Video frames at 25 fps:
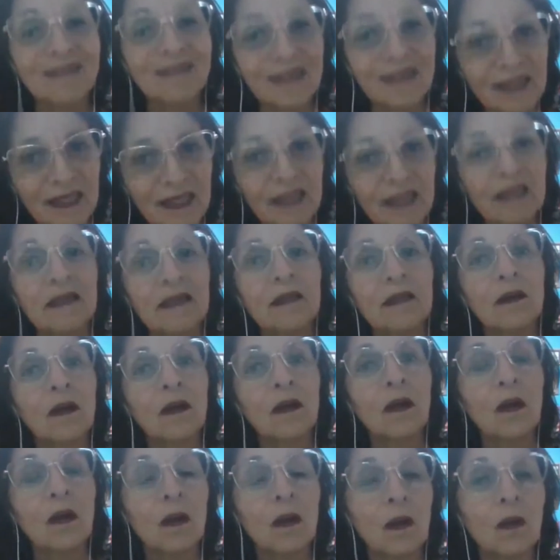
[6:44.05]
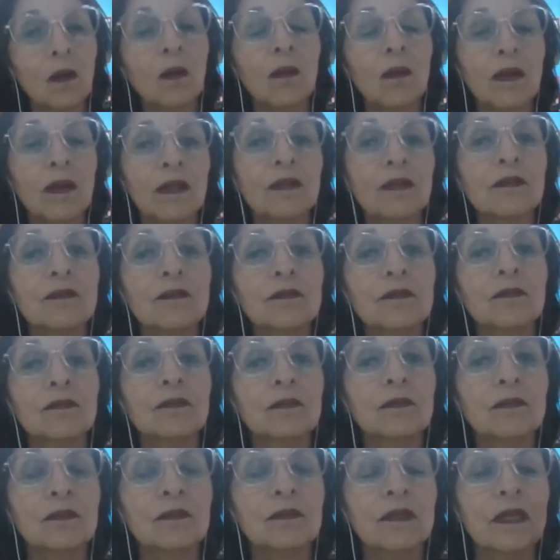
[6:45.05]
still go
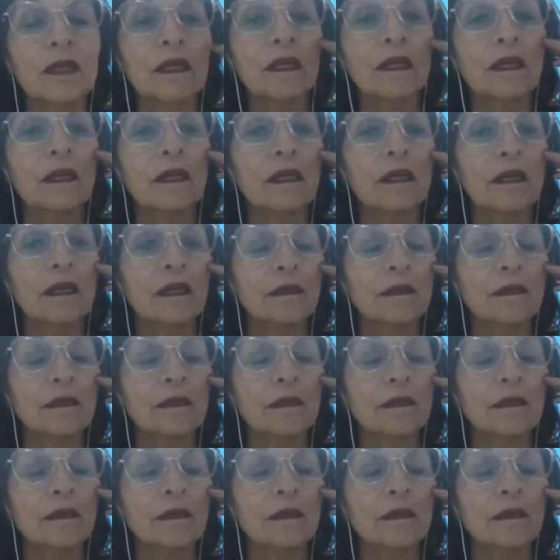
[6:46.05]
into the